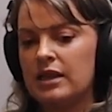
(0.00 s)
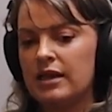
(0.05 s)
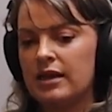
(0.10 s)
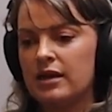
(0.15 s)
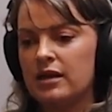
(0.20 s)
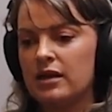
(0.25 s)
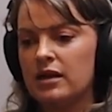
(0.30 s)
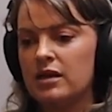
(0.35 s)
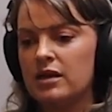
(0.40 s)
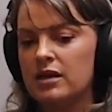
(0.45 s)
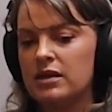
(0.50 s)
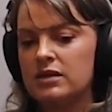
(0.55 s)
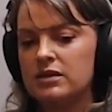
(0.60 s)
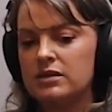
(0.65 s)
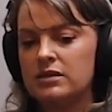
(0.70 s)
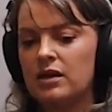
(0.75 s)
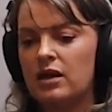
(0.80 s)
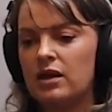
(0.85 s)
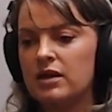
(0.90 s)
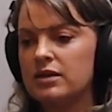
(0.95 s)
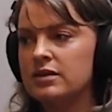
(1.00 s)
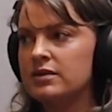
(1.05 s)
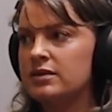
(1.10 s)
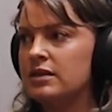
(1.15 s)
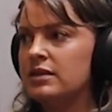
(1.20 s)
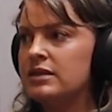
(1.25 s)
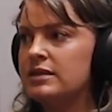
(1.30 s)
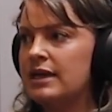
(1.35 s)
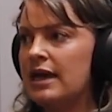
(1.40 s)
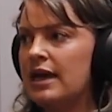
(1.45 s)
their sires
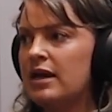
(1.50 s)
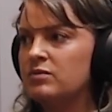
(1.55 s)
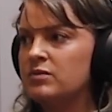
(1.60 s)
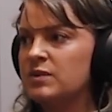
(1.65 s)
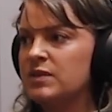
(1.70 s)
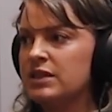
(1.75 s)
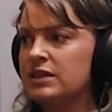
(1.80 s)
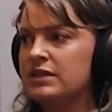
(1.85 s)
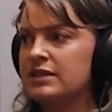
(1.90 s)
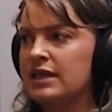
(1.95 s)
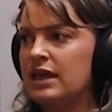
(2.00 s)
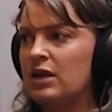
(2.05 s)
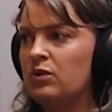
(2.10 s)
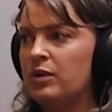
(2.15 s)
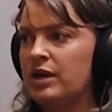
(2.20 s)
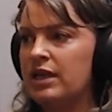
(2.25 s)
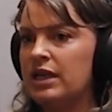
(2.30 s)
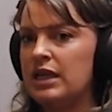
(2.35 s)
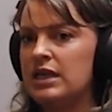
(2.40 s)
and dams and say we